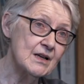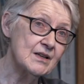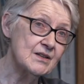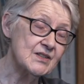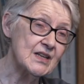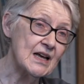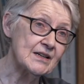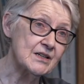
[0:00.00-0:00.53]

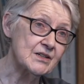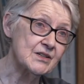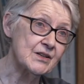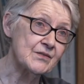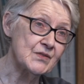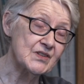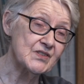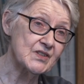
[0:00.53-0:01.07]

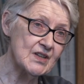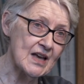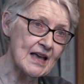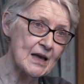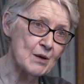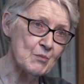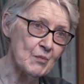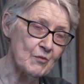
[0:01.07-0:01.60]
Sanditon the
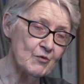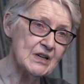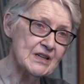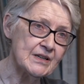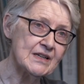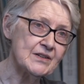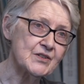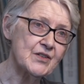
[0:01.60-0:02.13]
same,
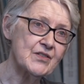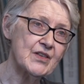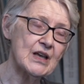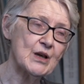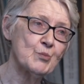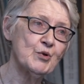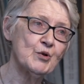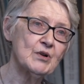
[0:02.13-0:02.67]
written into
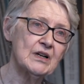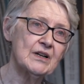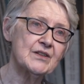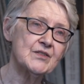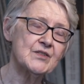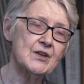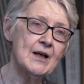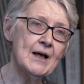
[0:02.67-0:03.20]
thick
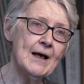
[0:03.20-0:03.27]
booklets.